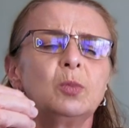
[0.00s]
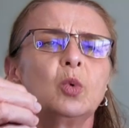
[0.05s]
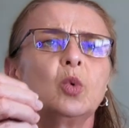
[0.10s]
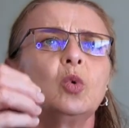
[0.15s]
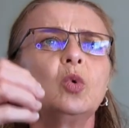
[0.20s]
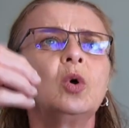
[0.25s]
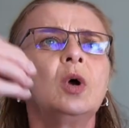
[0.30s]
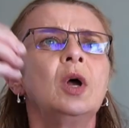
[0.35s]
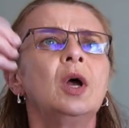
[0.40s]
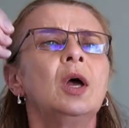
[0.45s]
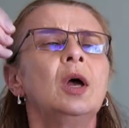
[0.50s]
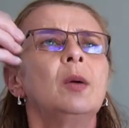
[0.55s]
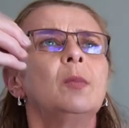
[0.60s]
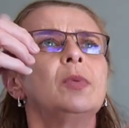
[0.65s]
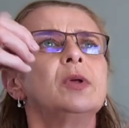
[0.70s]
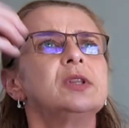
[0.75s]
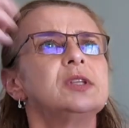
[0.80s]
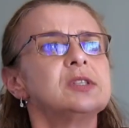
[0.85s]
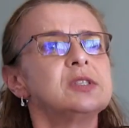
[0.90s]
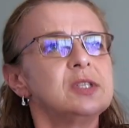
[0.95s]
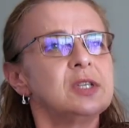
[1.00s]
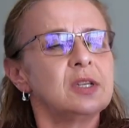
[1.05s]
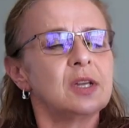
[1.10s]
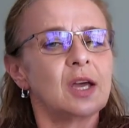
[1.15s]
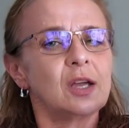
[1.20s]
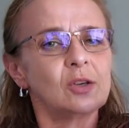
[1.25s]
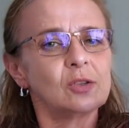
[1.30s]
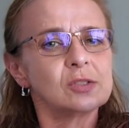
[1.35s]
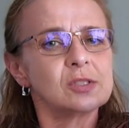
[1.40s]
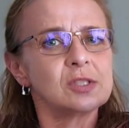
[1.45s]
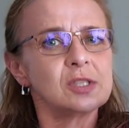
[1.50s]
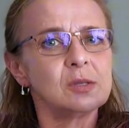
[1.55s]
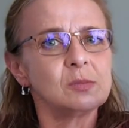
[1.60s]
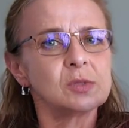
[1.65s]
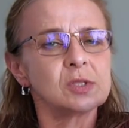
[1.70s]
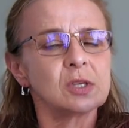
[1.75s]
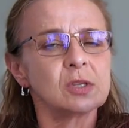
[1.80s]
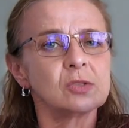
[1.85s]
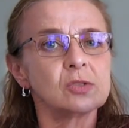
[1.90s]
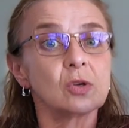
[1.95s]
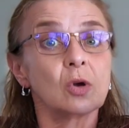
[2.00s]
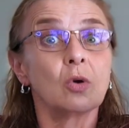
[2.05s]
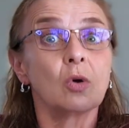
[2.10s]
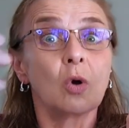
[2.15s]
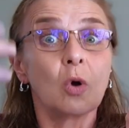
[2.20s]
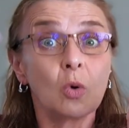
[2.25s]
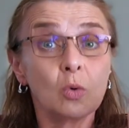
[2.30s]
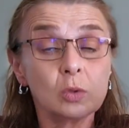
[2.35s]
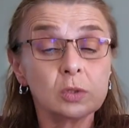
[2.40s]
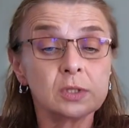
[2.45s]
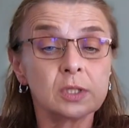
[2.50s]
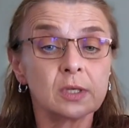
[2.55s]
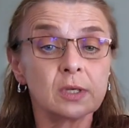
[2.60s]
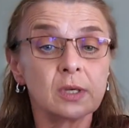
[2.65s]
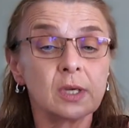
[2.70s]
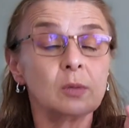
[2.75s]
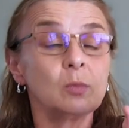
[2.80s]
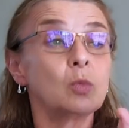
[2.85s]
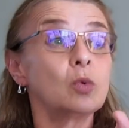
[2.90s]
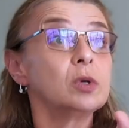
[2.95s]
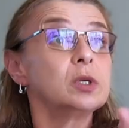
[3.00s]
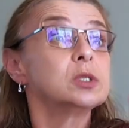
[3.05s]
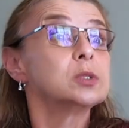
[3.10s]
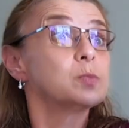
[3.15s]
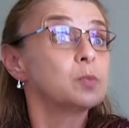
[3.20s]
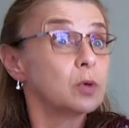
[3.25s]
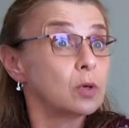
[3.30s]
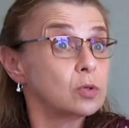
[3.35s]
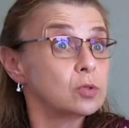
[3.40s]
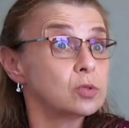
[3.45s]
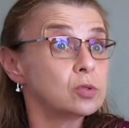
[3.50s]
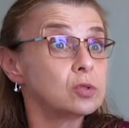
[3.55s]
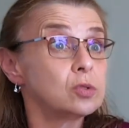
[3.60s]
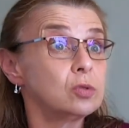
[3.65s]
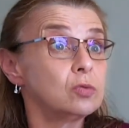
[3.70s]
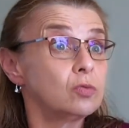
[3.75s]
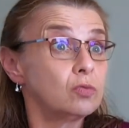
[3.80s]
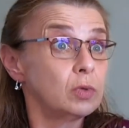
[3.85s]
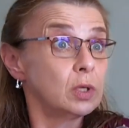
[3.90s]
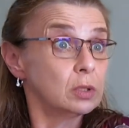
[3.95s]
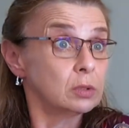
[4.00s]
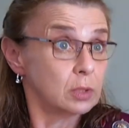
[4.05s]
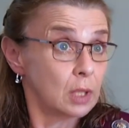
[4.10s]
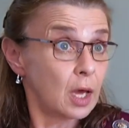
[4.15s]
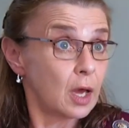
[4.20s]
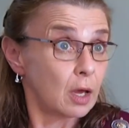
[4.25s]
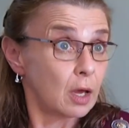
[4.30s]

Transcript: anymore. But the adult stem cells are older and more exposed to real